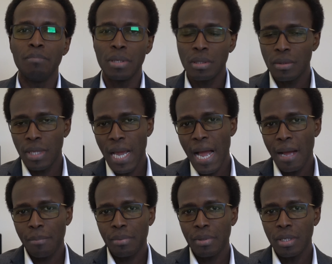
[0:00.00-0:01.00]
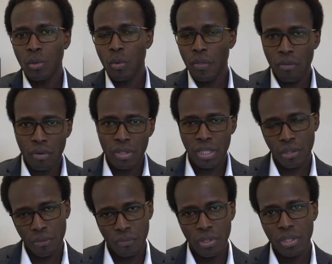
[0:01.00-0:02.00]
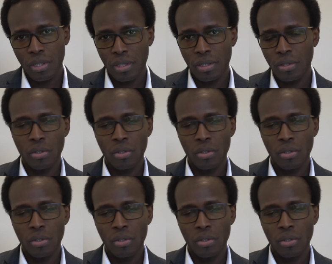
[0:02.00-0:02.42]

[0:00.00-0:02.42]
build the app with the wrong set of features,